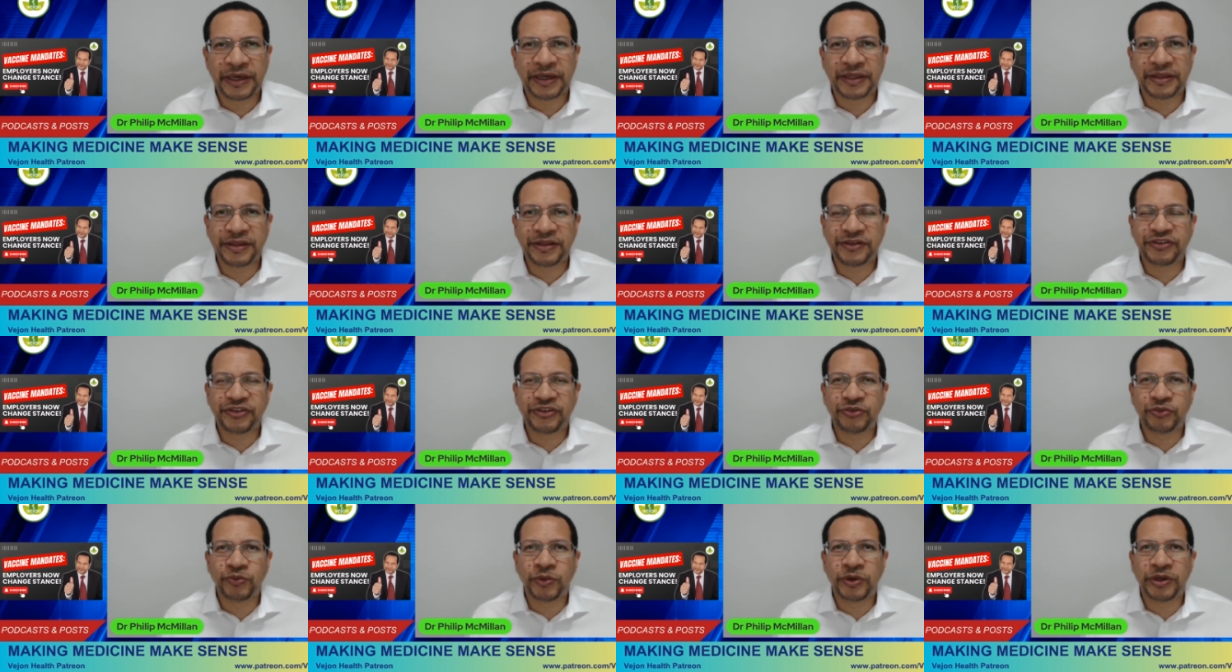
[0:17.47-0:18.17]
And this
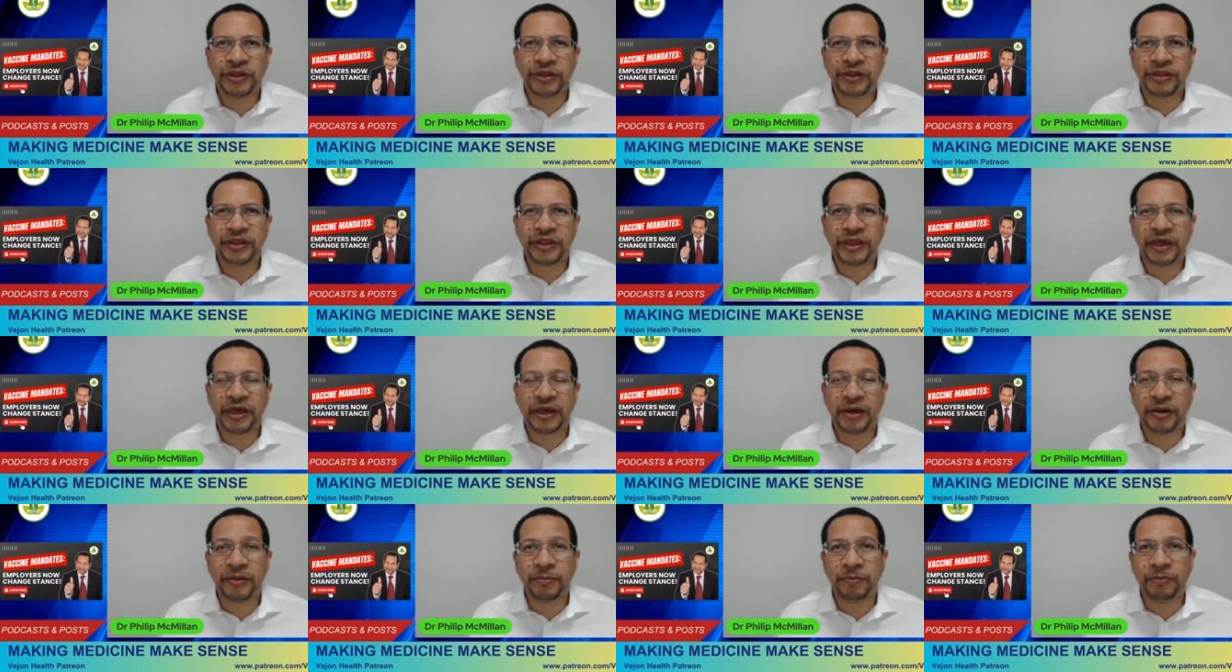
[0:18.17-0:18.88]
is with
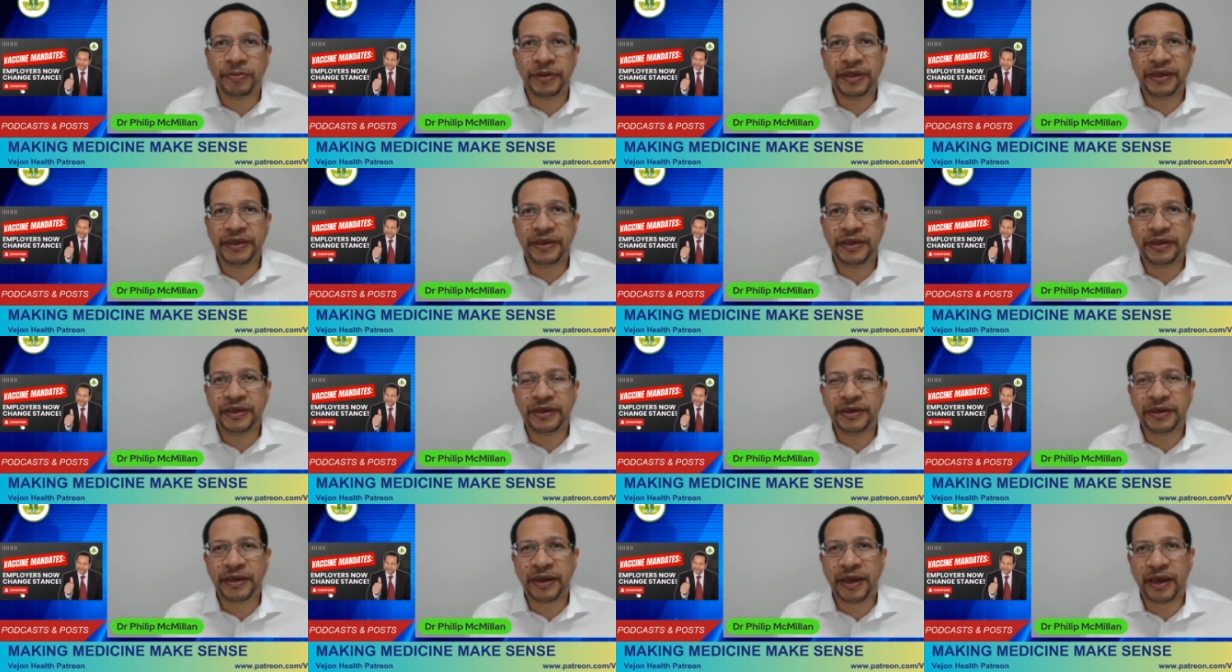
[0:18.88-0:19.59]
a big
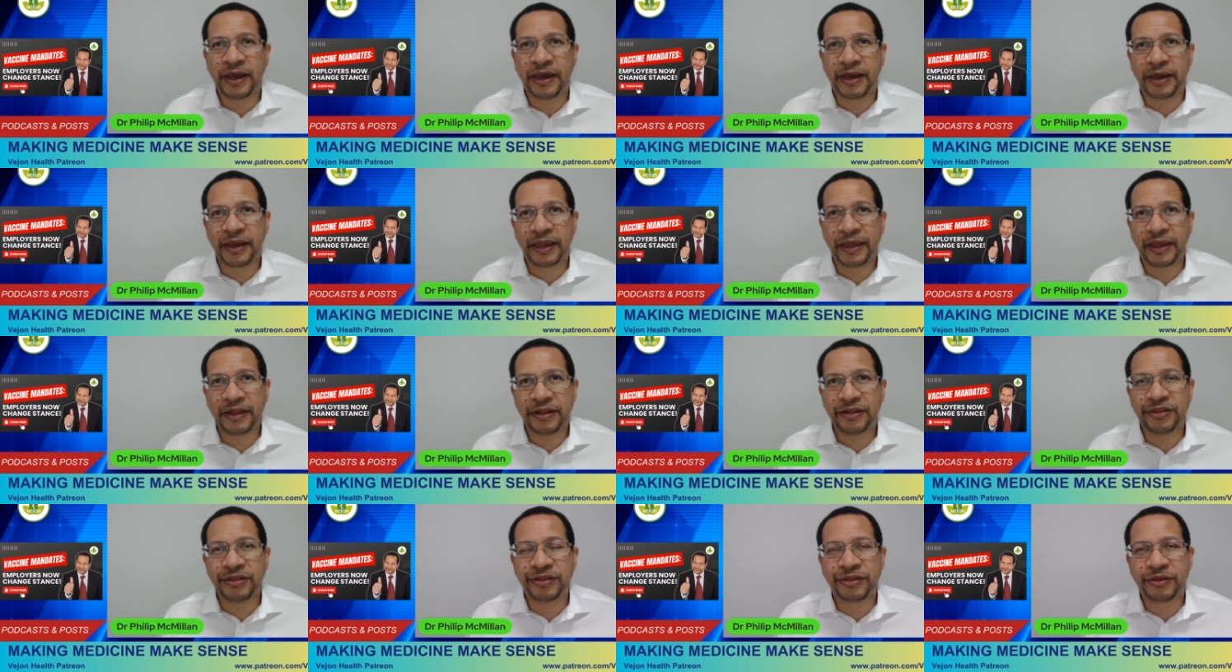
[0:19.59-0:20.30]

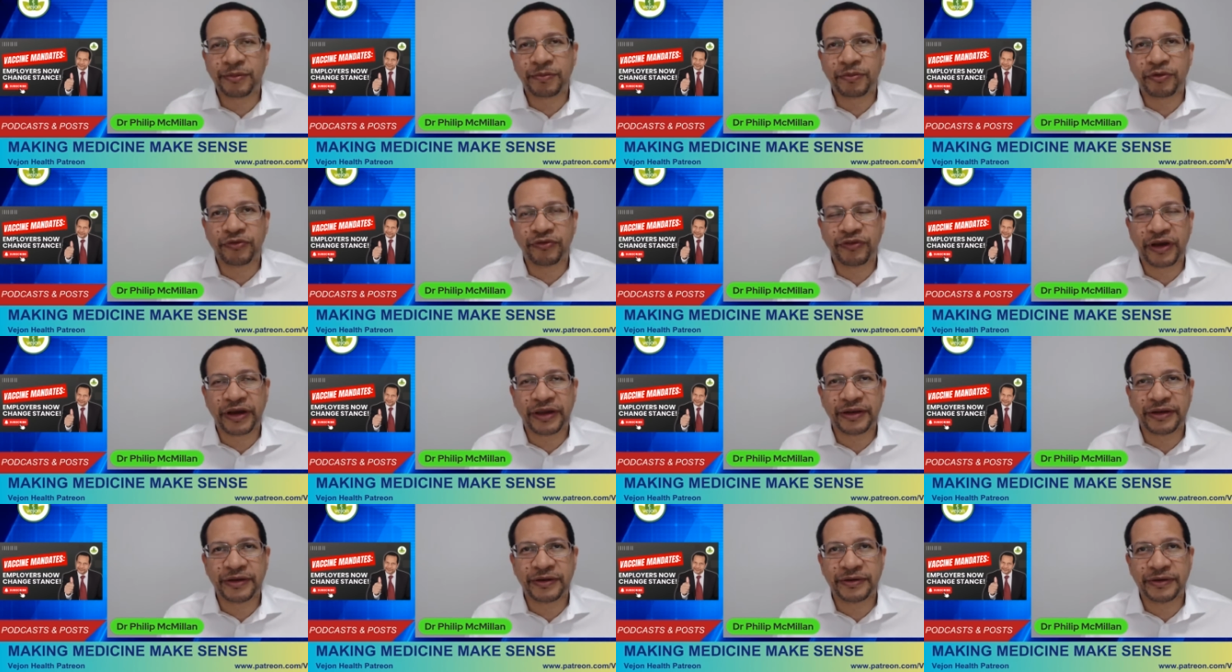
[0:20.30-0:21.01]
health
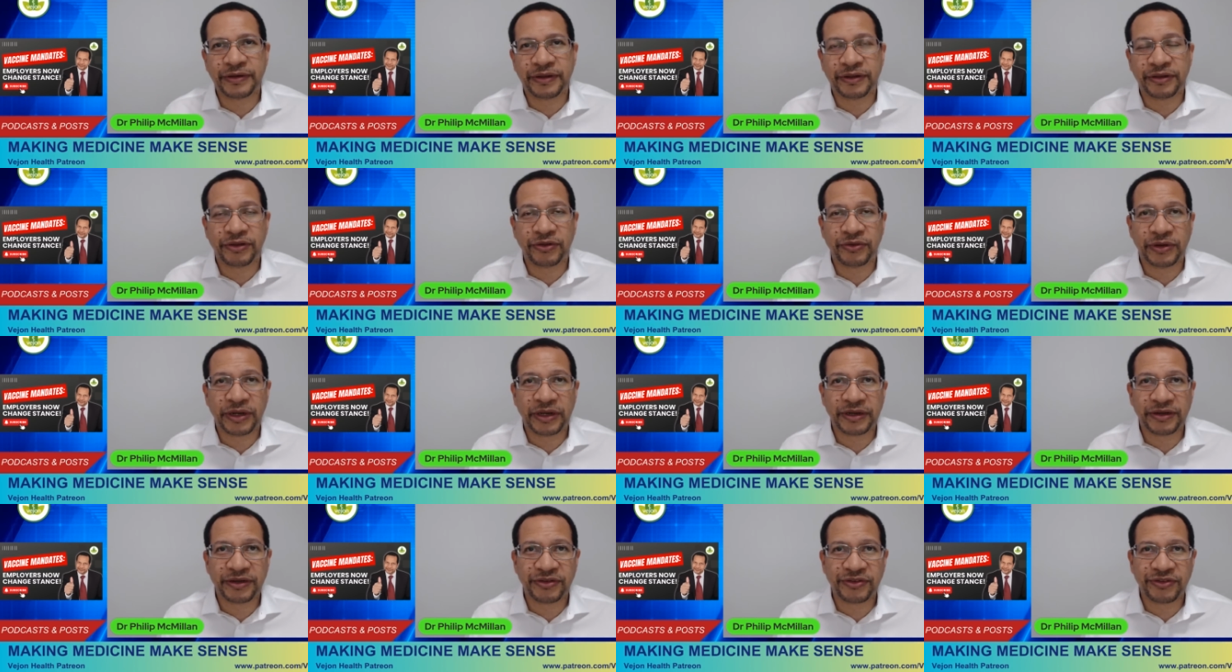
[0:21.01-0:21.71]
provider in the
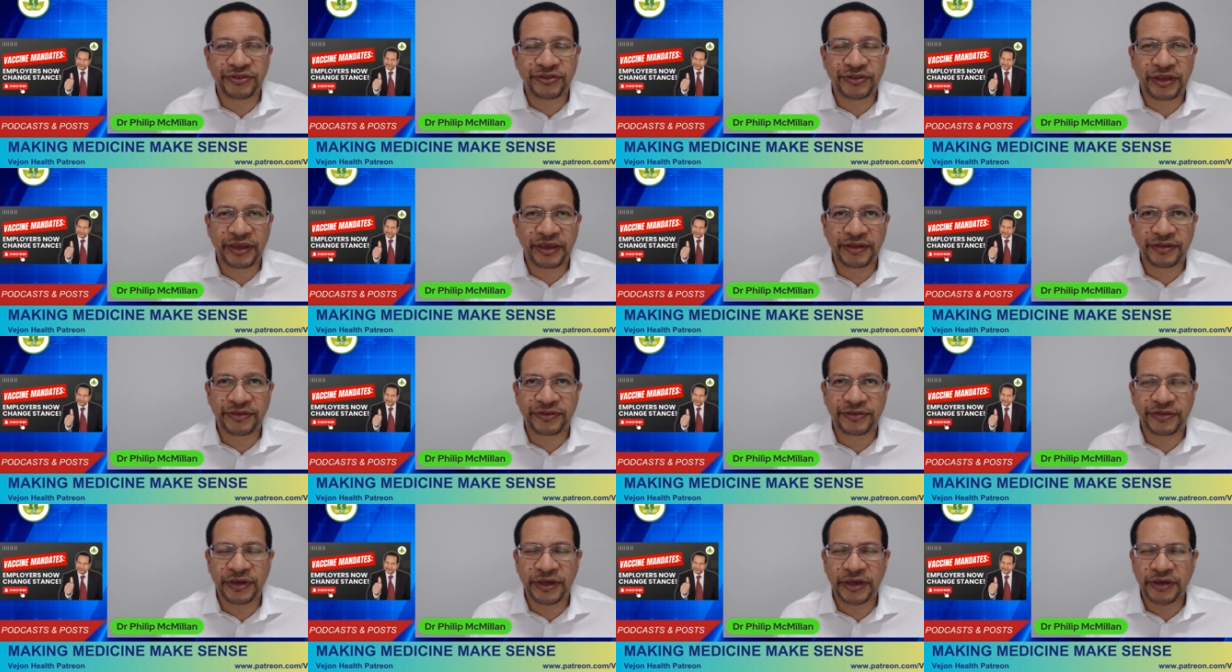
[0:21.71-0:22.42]
United
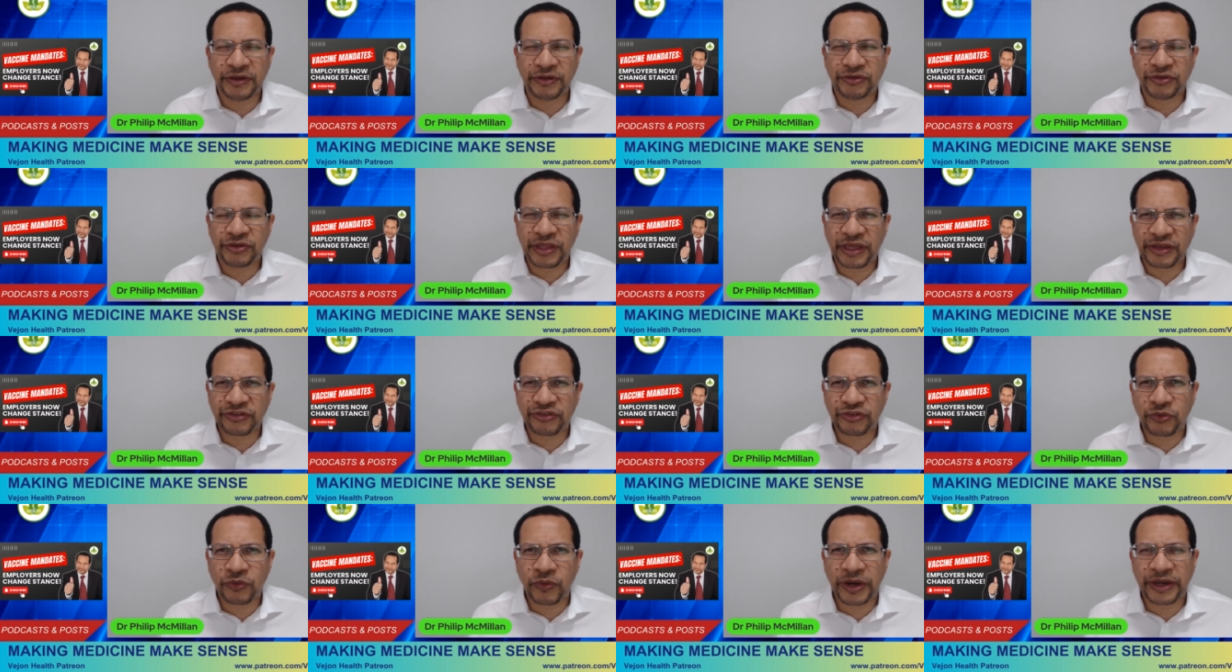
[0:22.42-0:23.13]
States. So
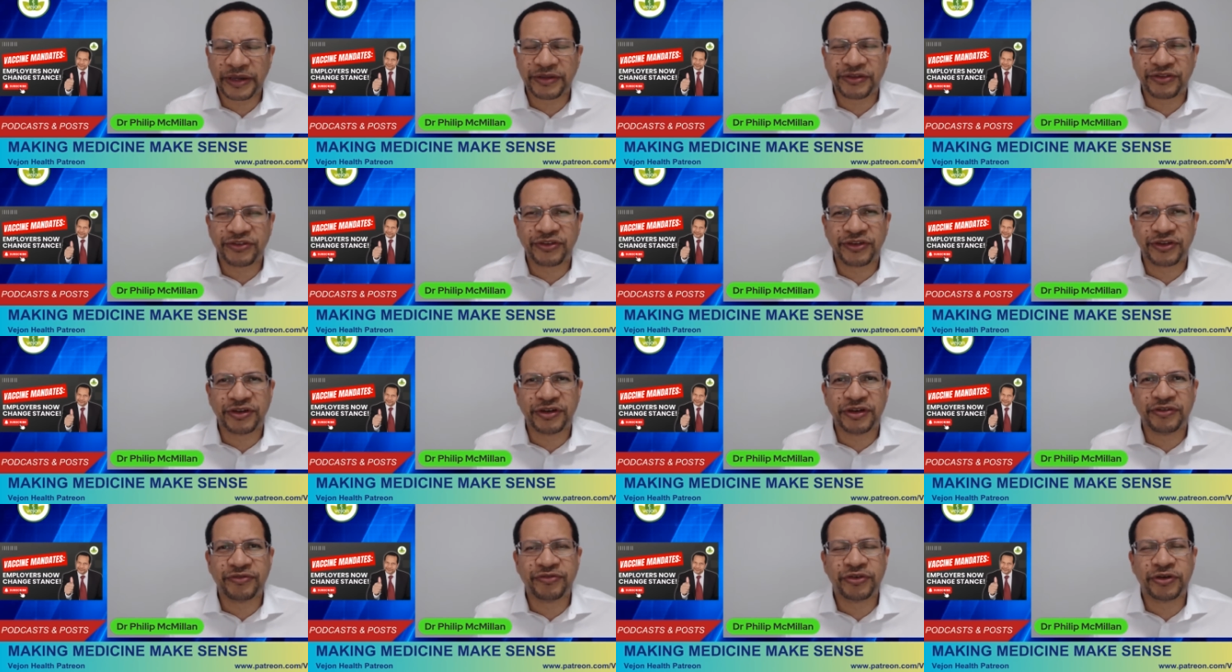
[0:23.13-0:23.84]
that's quite
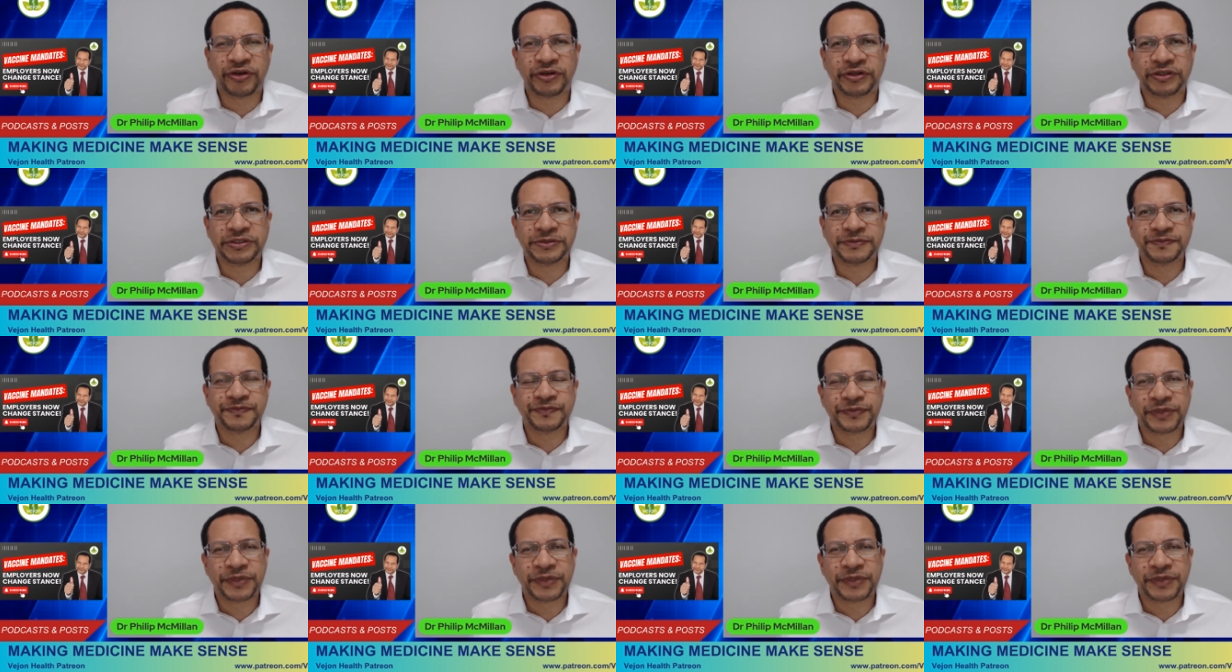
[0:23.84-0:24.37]
significant.